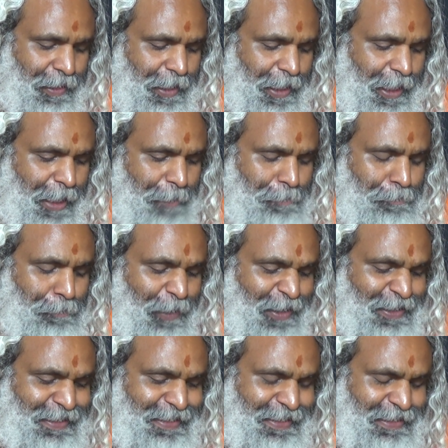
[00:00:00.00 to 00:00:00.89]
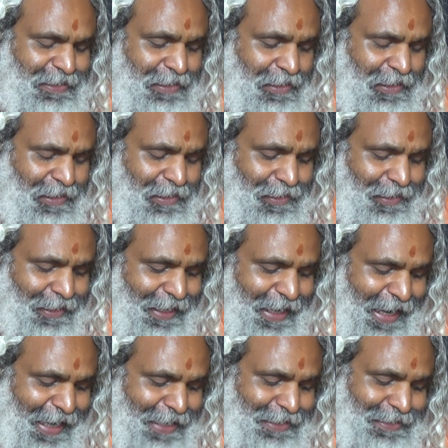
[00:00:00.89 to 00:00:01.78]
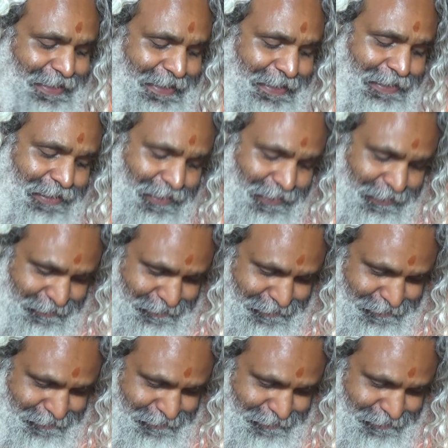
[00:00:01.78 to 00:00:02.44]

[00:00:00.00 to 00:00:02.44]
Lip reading: a panditaha and a dhira.